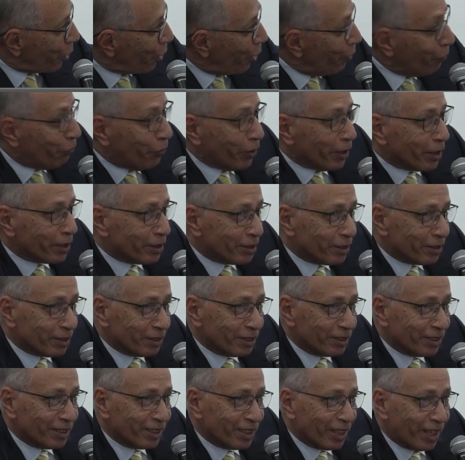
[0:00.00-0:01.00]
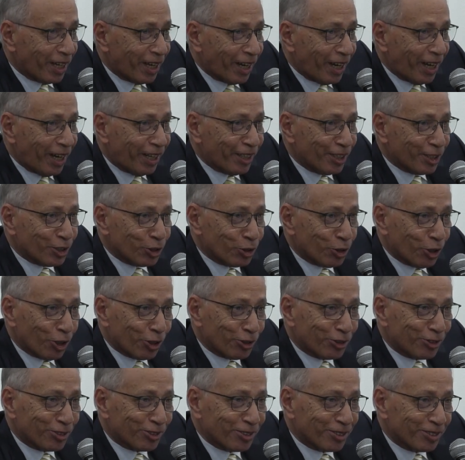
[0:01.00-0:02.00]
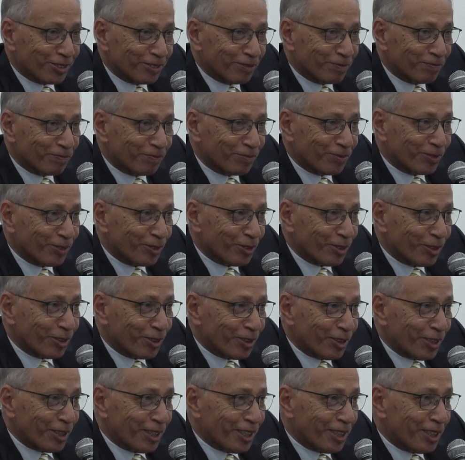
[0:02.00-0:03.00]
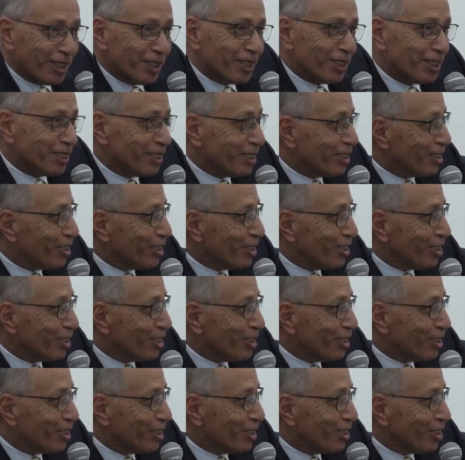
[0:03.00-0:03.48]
the conflict and is not the